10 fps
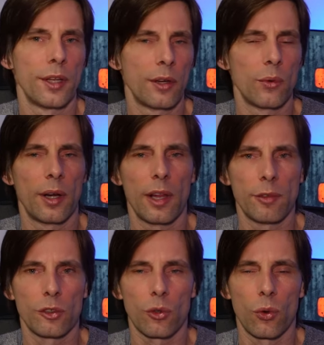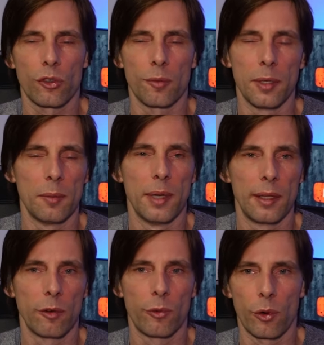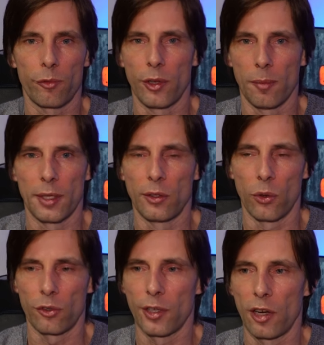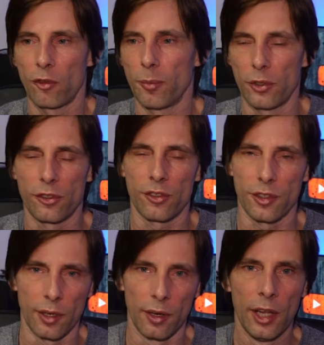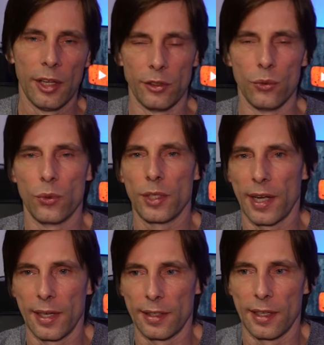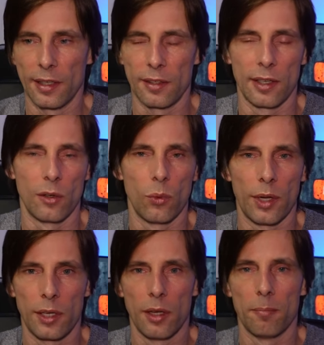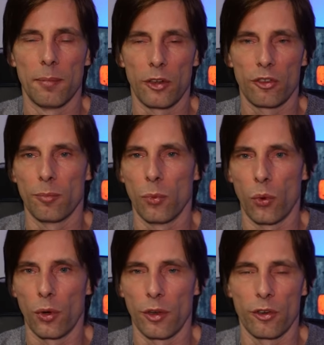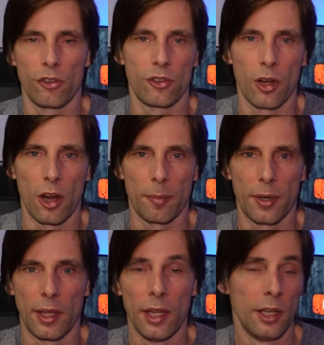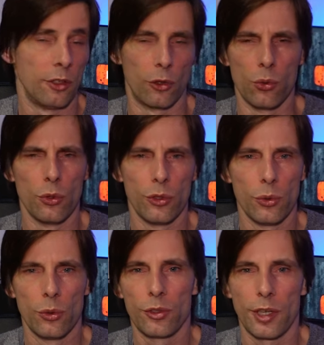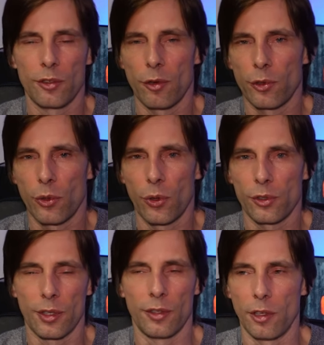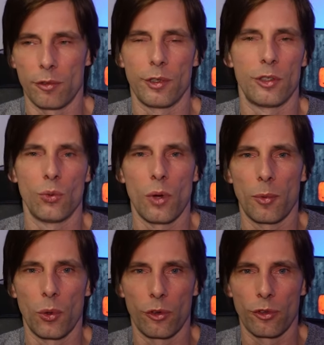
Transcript: Hero 11 scores a bit better for filming yourself, but still you can get it in a way much more sharper. The good news is of course in this video I'm gonna